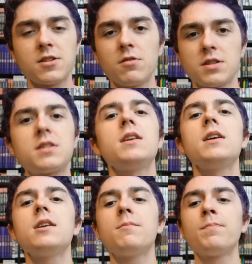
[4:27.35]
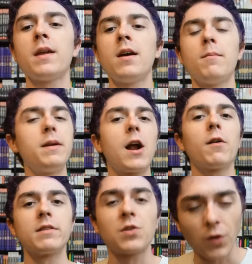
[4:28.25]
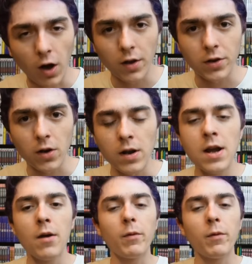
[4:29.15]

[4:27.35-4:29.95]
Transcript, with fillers: So to see Minerva's father,